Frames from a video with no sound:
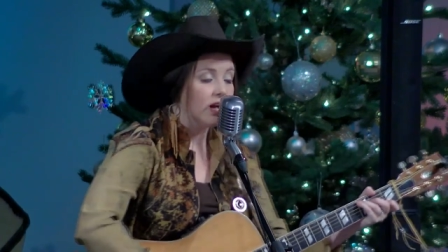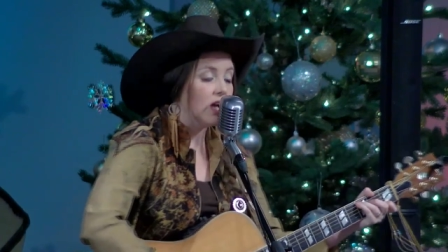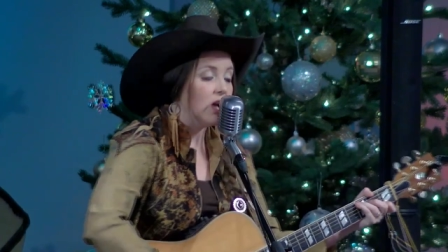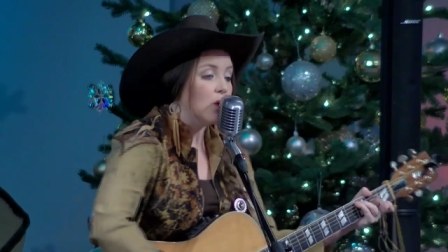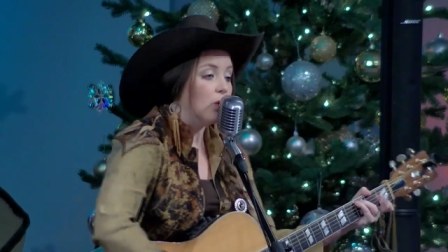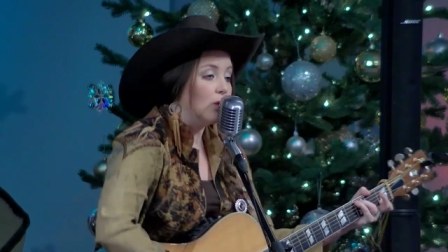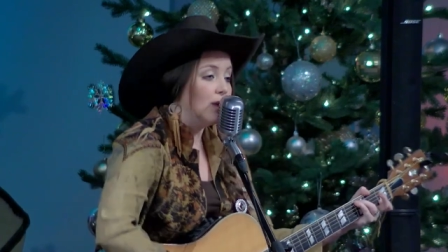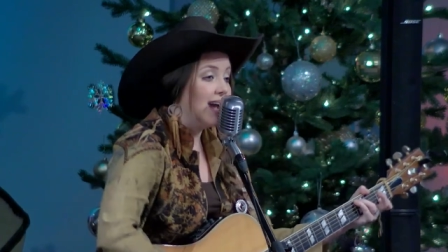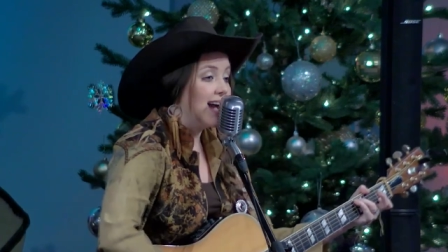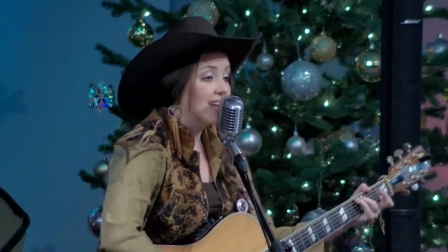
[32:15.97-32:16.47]

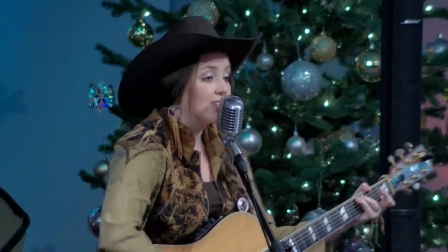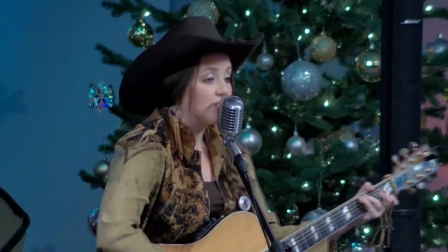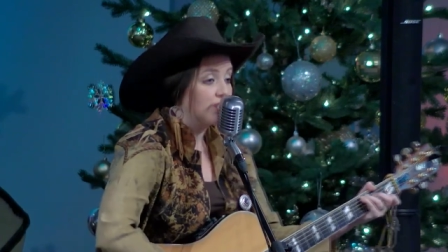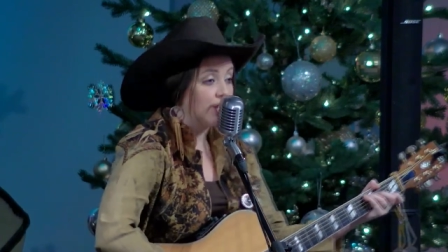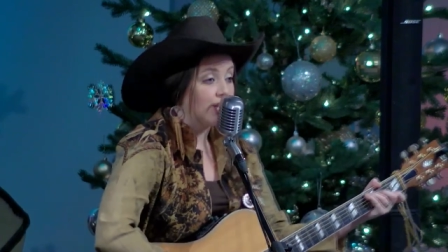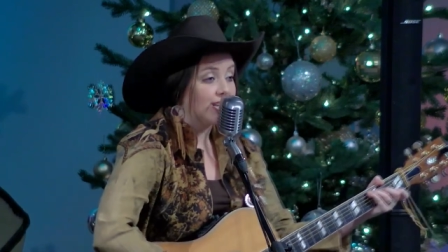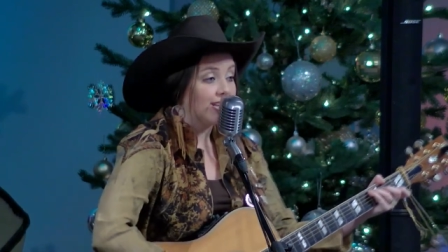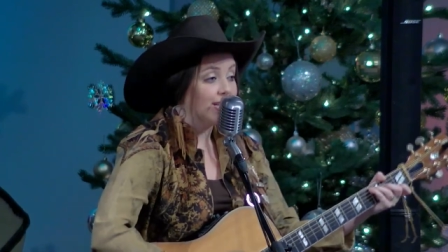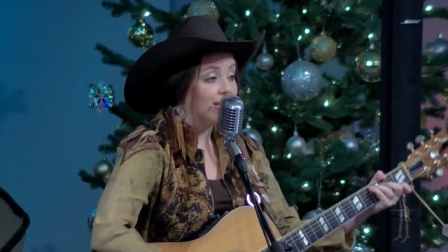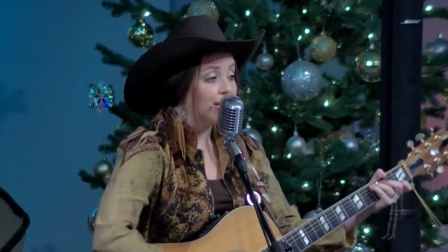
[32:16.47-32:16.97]
We had
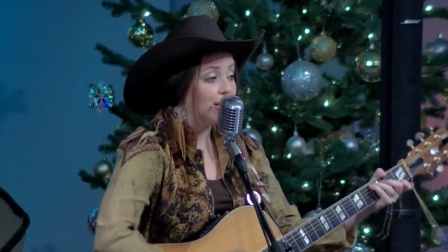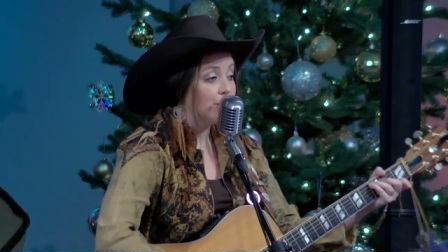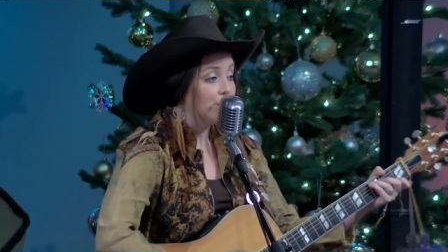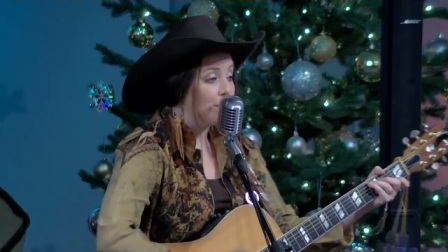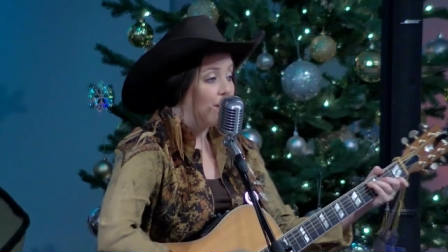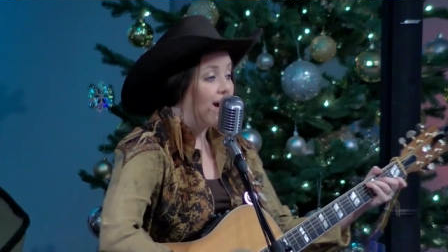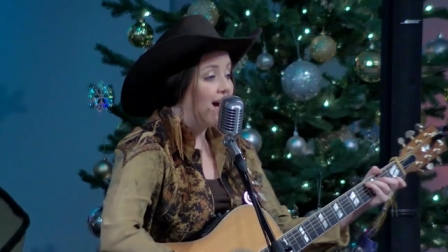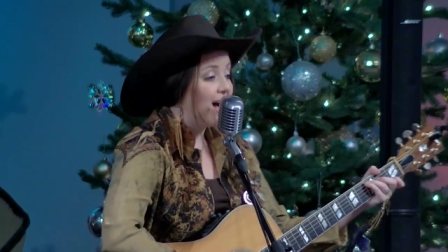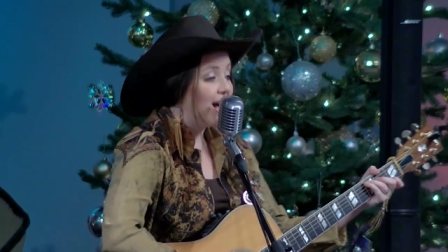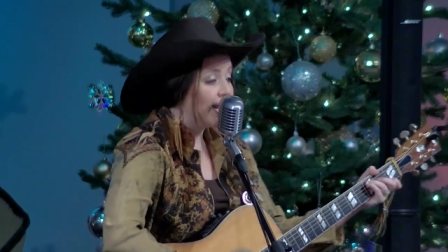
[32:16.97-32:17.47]
chicken and
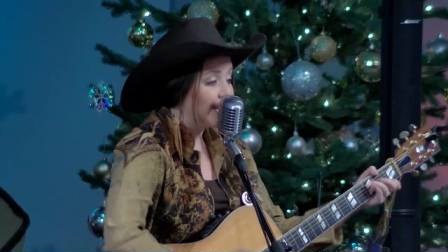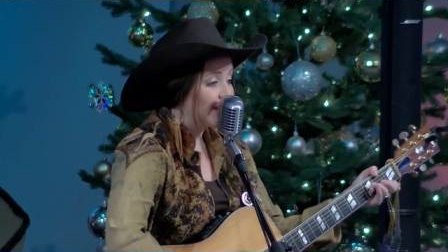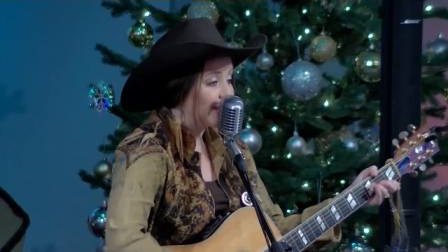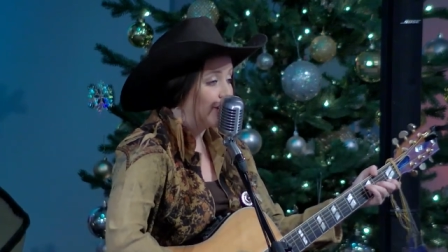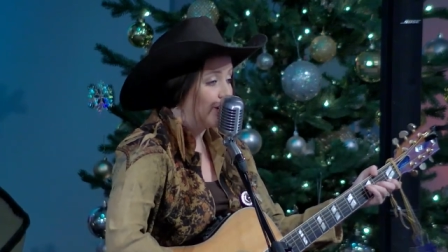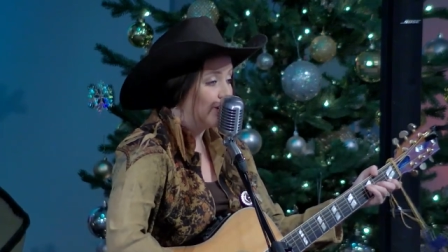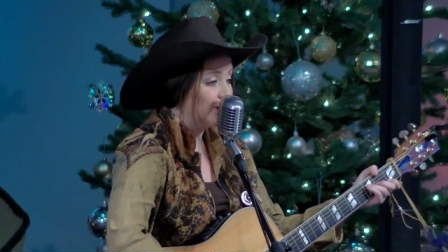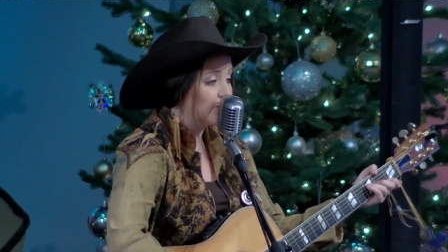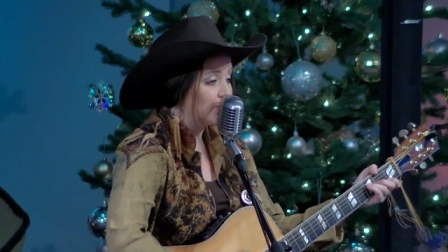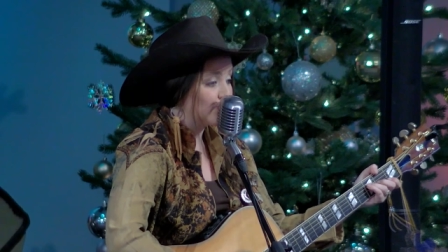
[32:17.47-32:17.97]
pie,
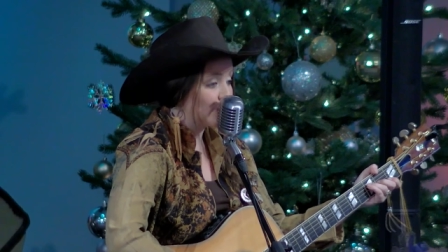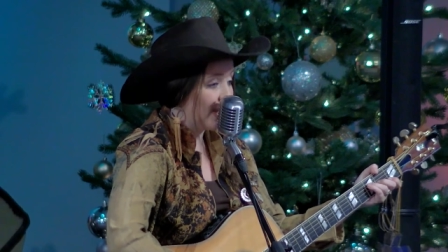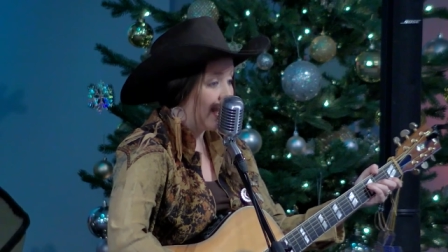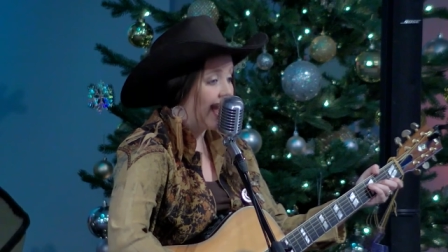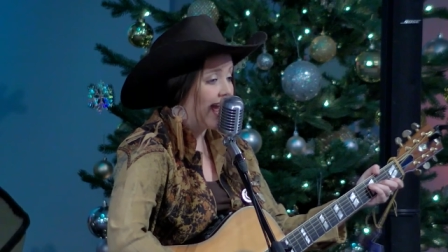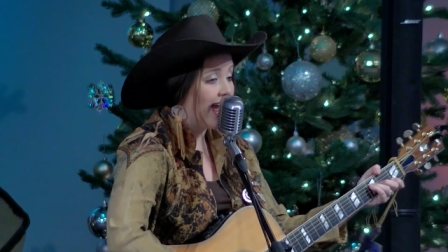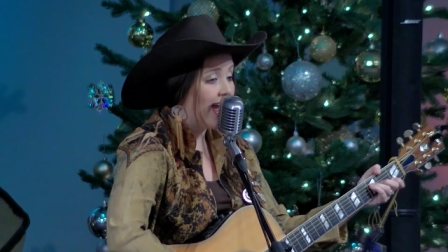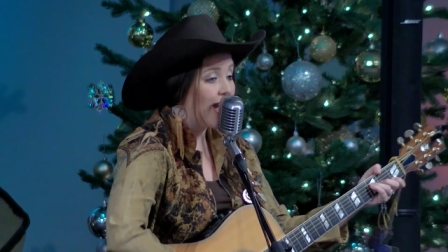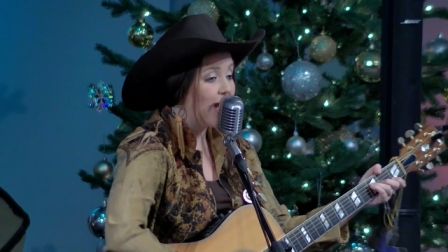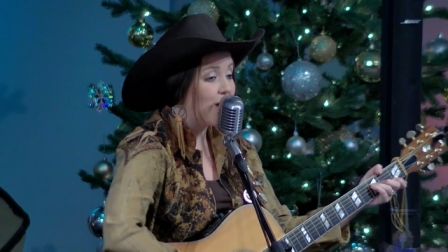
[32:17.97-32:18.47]
country
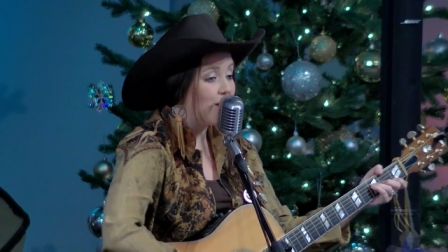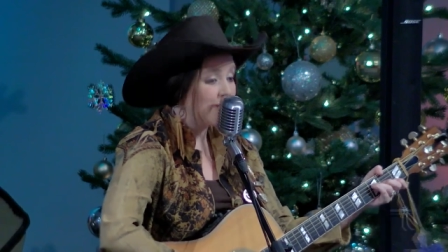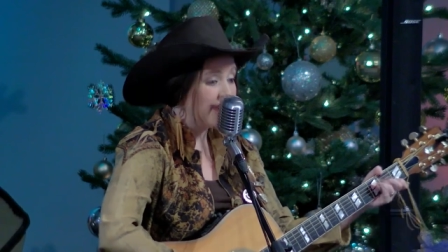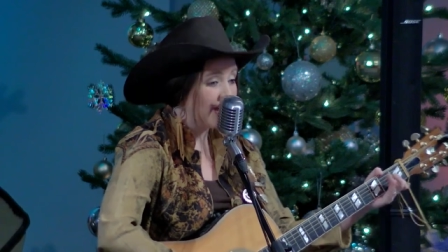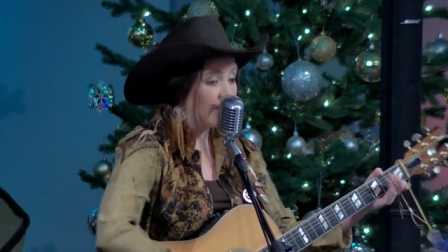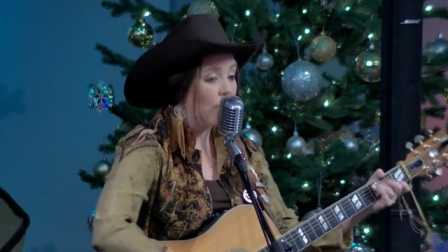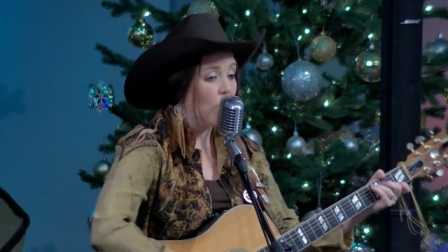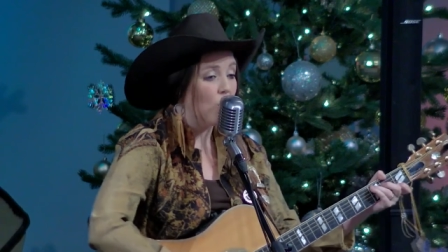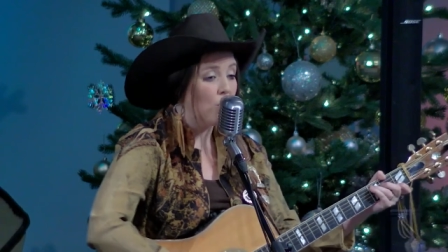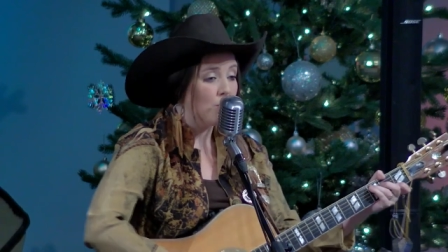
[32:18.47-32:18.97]
ham,
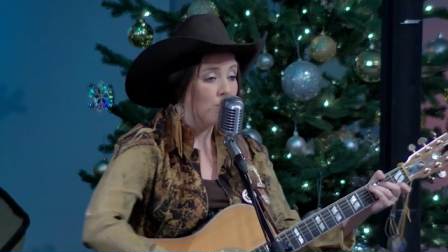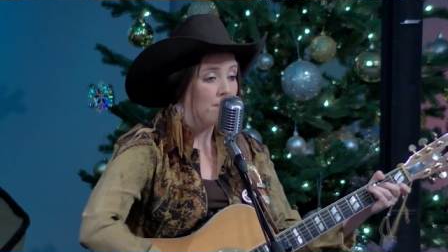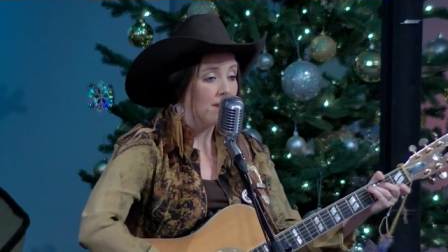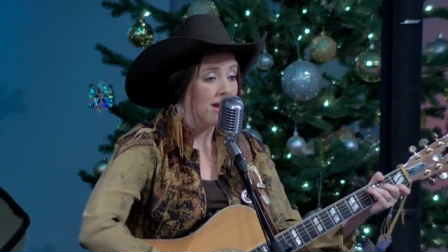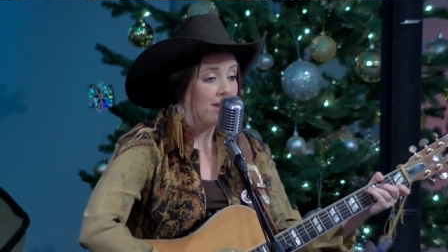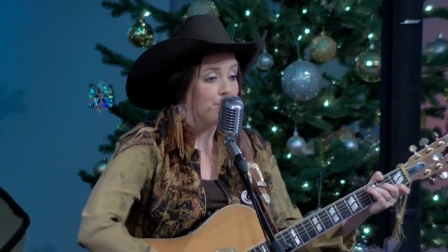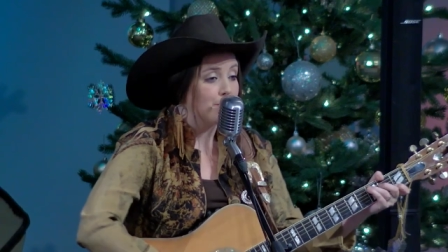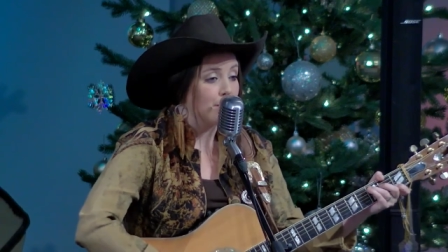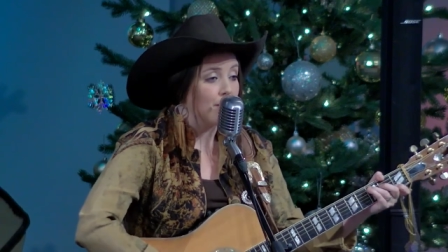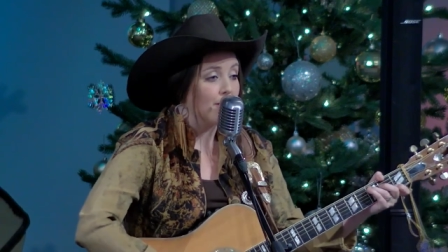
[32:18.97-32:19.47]
and
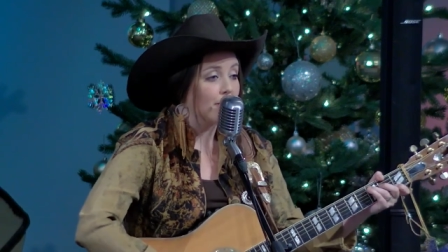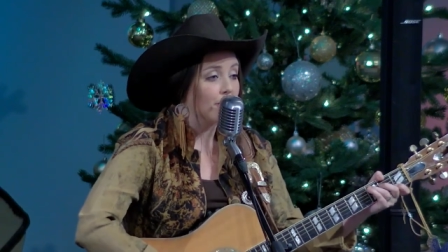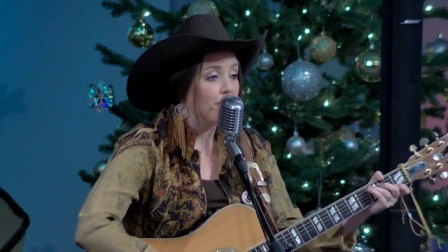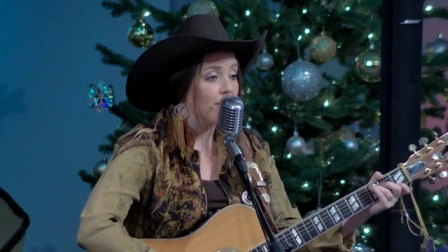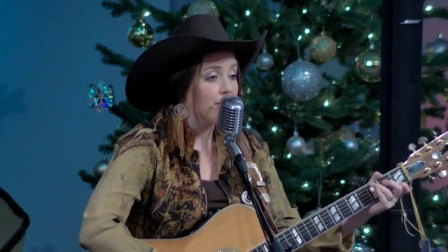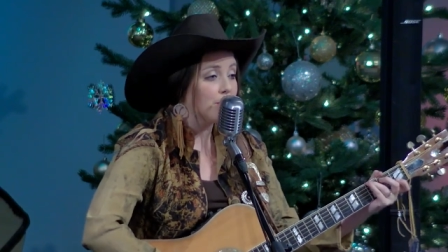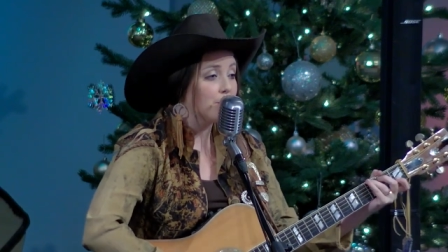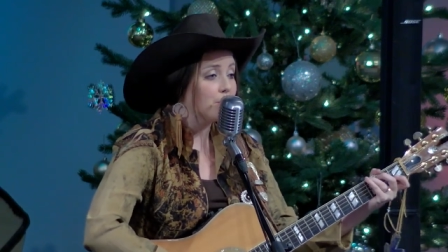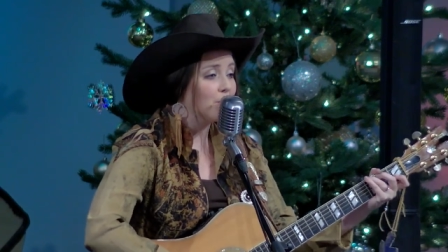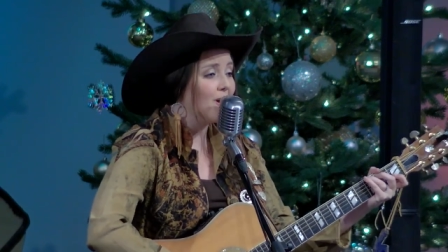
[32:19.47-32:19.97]
homemade butter
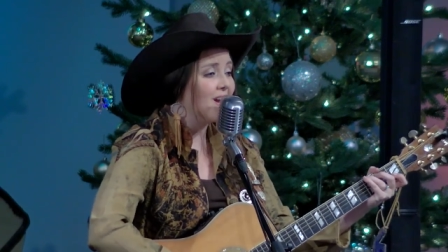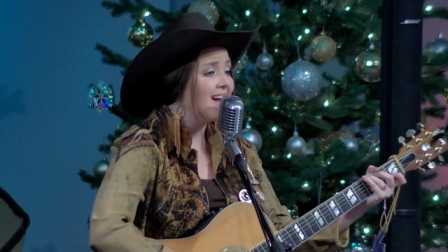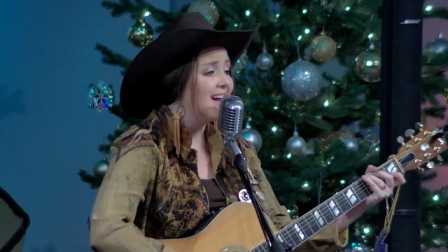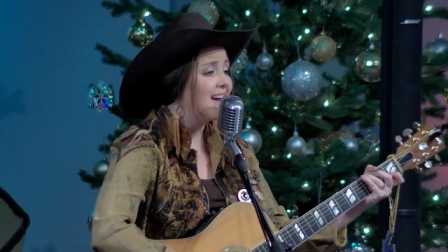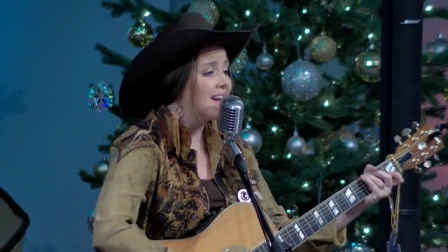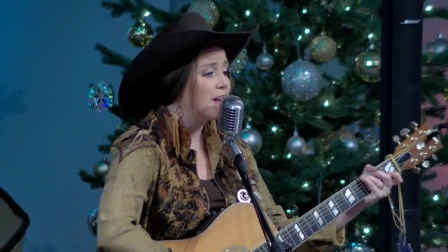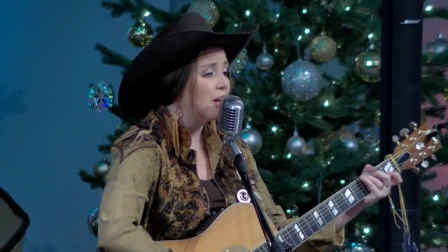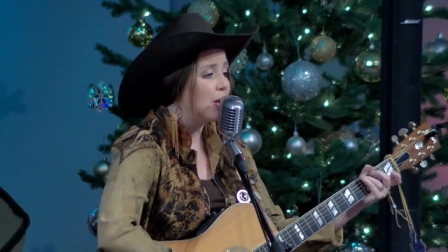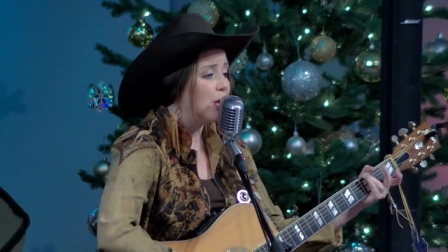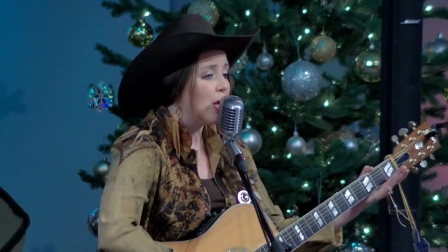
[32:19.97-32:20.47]
on the
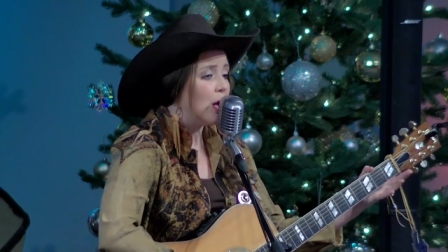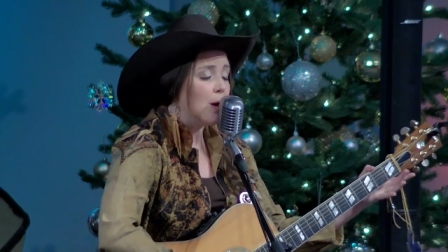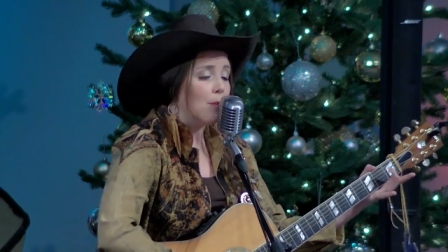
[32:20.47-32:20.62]
bread.